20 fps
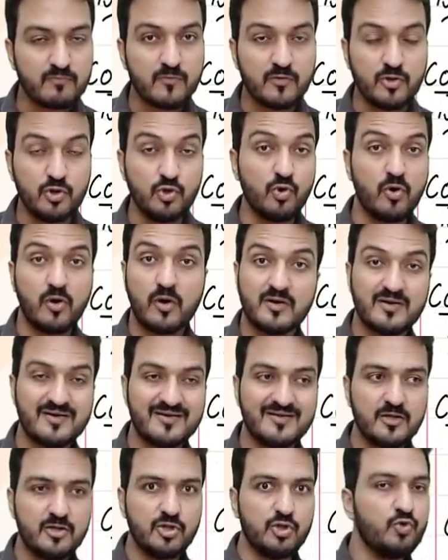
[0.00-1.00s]
You
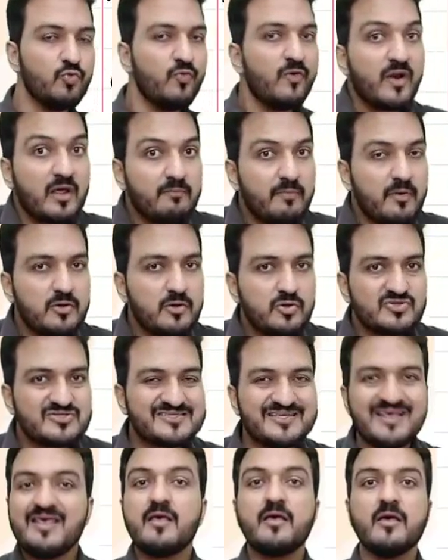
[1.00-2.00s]
were able to
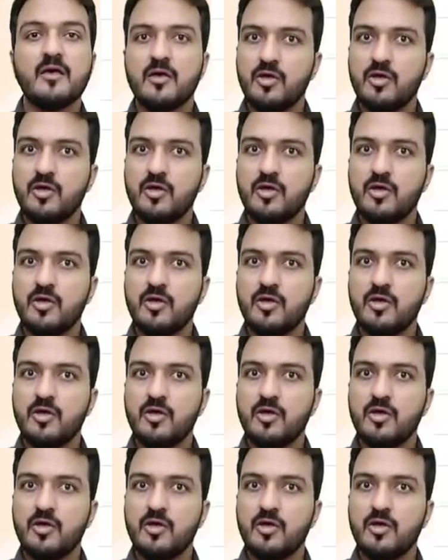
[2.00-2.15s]
see